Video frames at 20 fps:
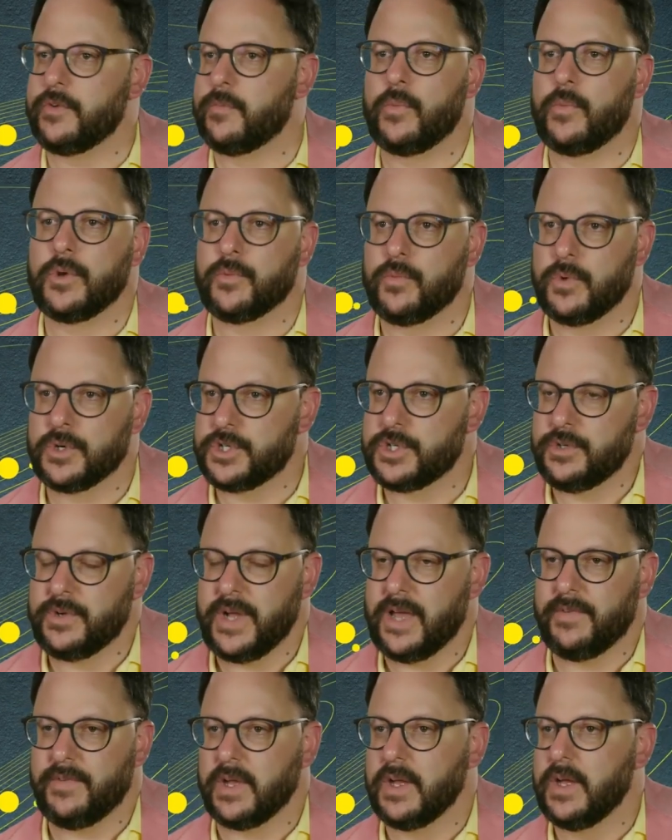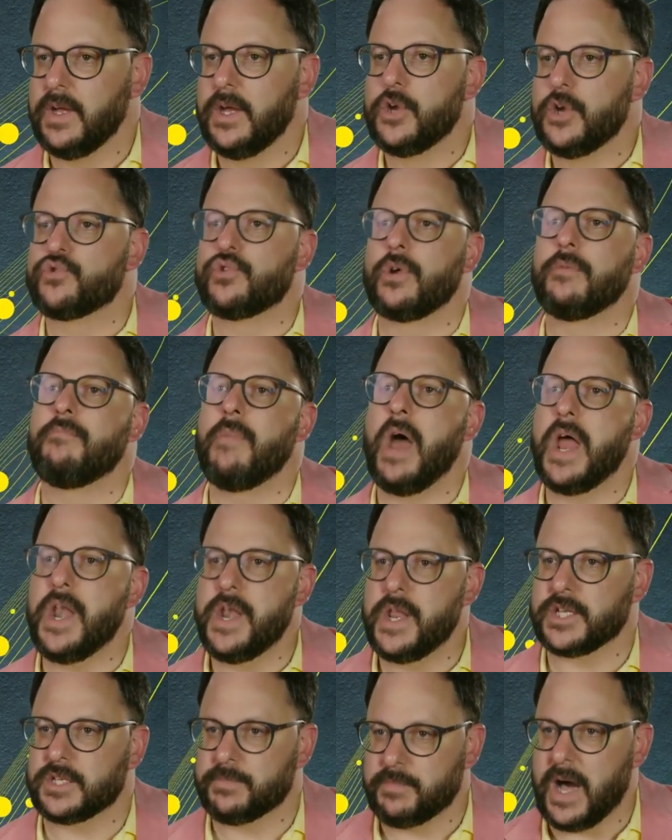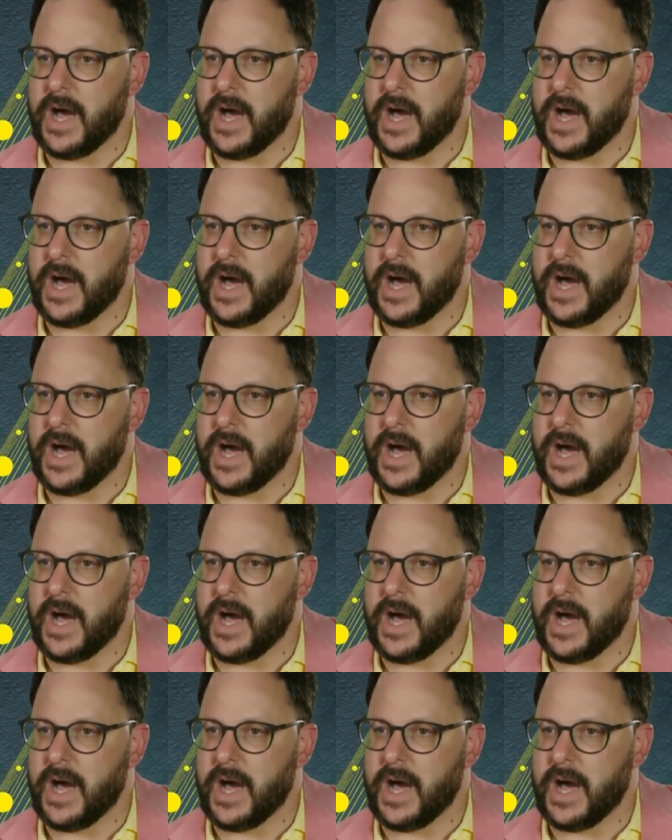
from World War II having tremendous